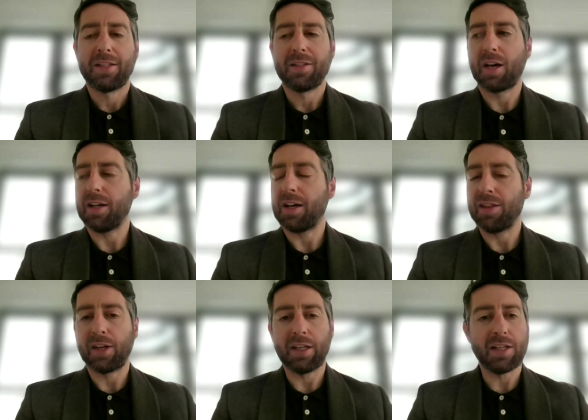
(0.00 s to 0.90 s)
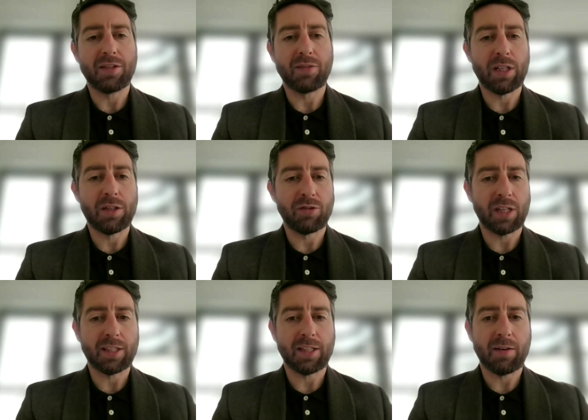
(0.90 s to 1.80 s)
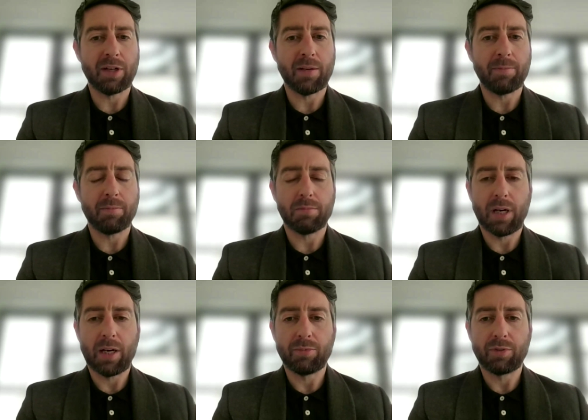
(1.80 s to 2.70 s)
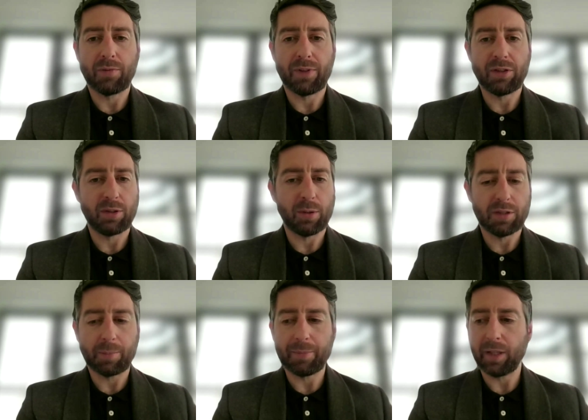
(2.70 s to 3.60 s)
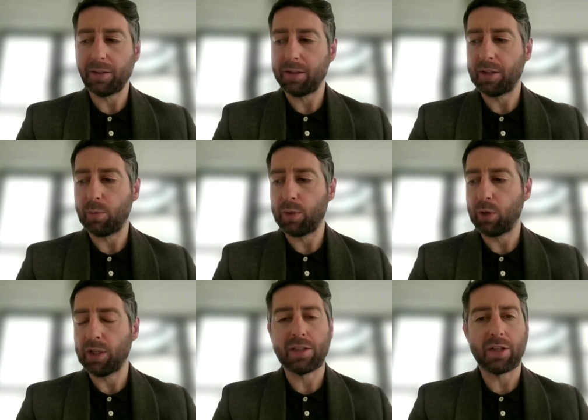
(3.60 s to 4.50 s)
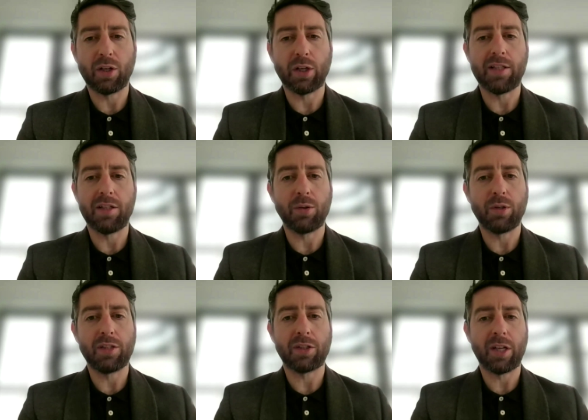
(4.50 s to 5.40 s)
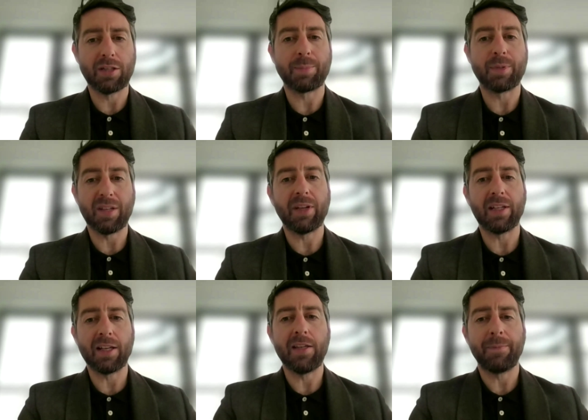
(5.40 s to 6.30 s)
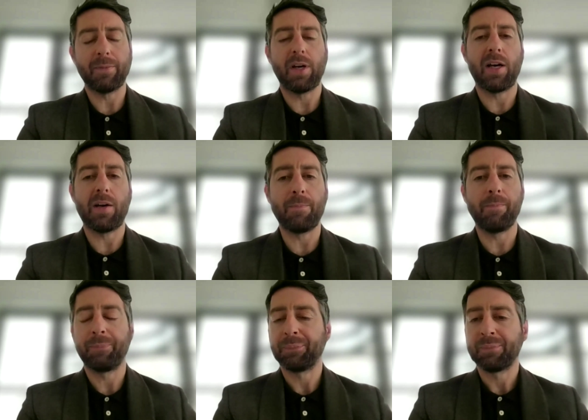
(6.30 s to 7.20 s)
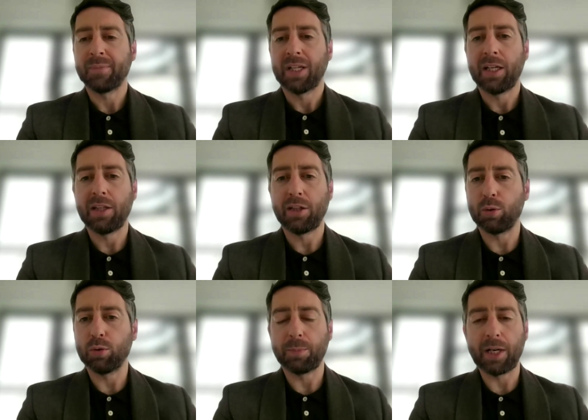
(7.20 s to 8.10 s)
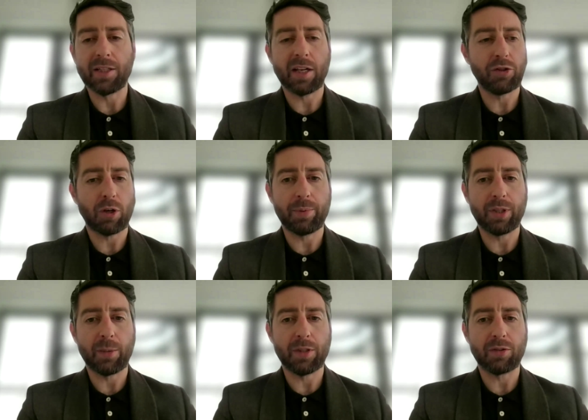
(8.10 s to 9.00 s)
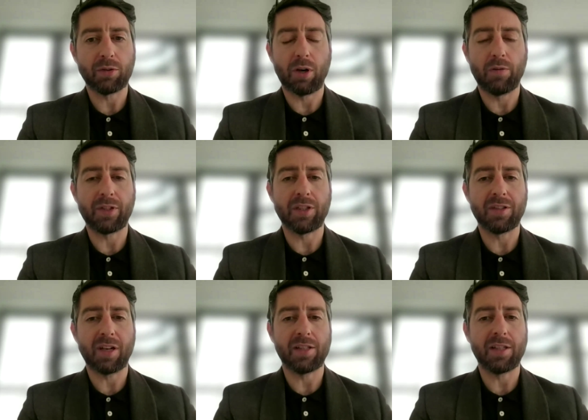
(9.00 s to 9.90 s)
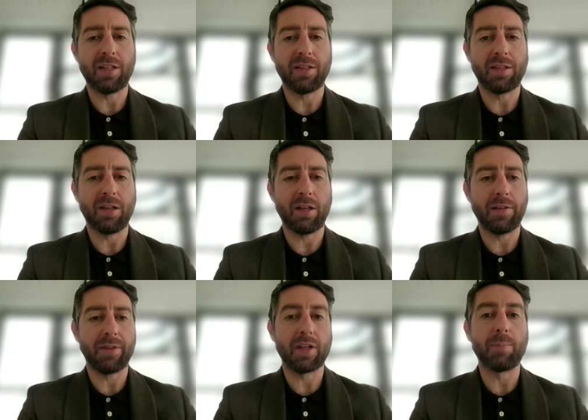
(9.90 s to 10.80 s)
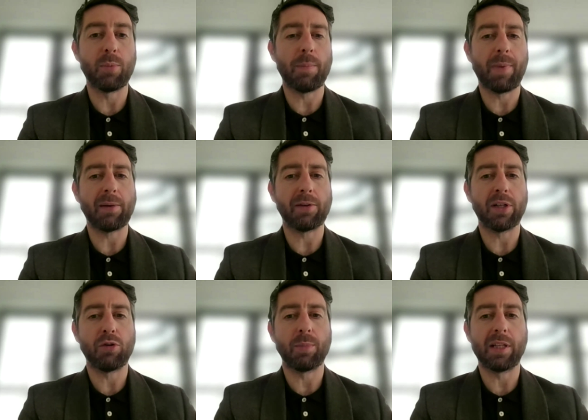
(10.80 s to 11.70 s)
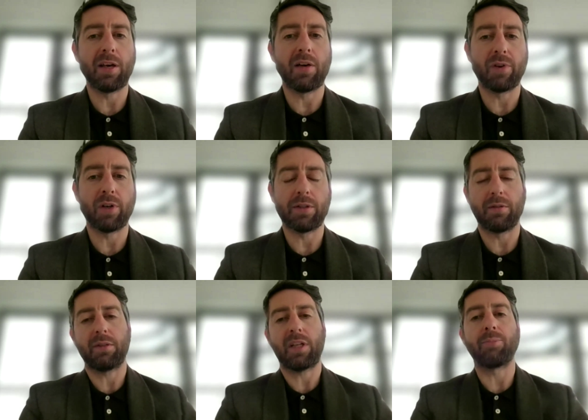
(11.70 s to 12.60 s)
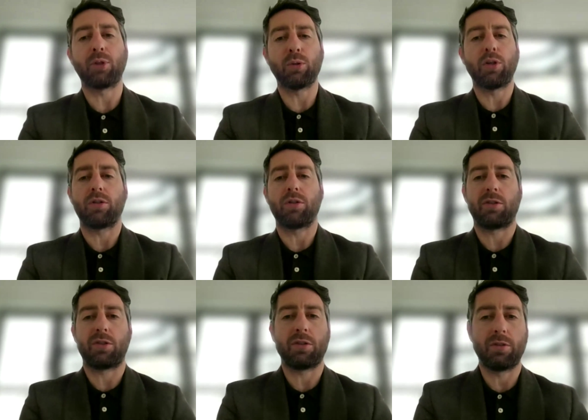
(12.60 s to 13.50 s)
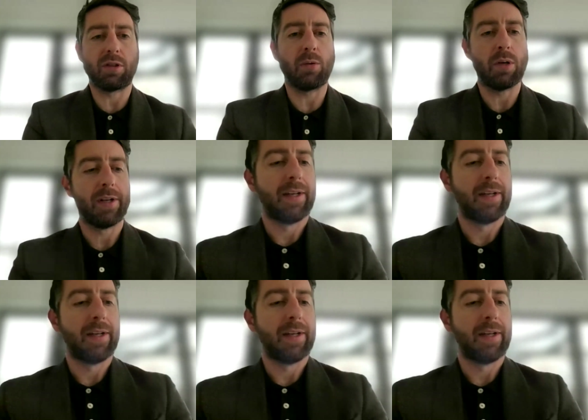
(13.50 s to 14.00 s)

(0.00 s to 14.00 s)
Yeah, I think it's a really interesting area, Sophie and Stuart, and something we wanted to look into this year specifically. In the course of my day job, it's often cited as the number one barrier, normally the upfront capital costs. So